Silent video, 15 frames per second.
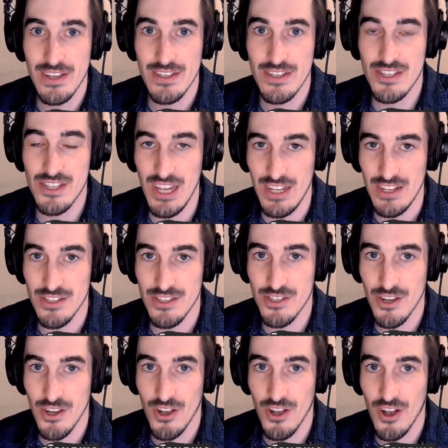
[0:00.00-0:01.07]

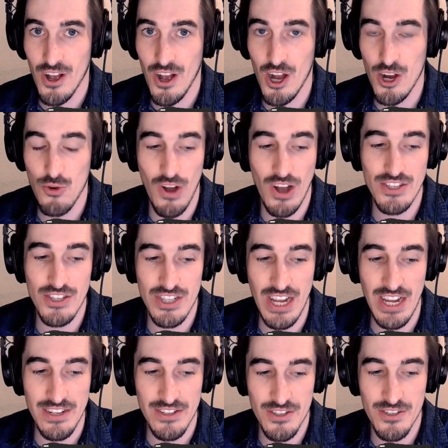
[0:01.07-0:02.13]
seats across
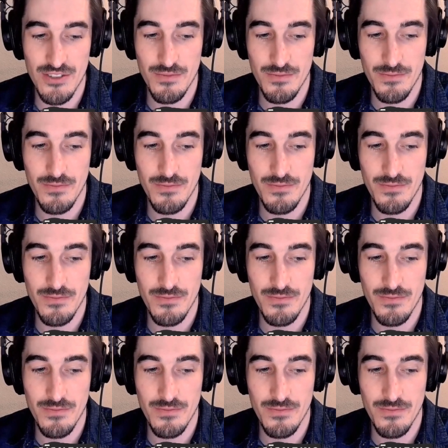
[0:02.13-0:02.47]
states,